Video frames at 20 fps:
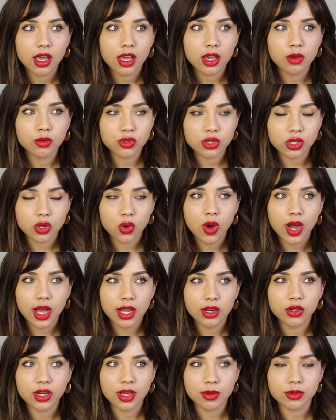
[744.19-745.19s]
it was
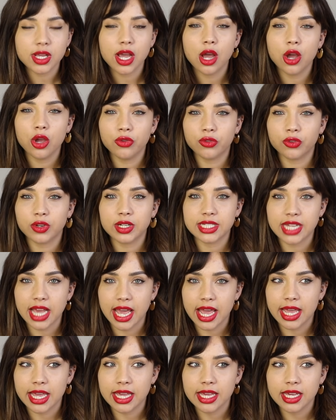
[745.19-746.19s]
quite long. It was like over a
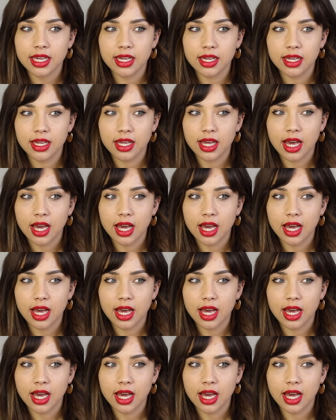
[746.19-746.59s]
day.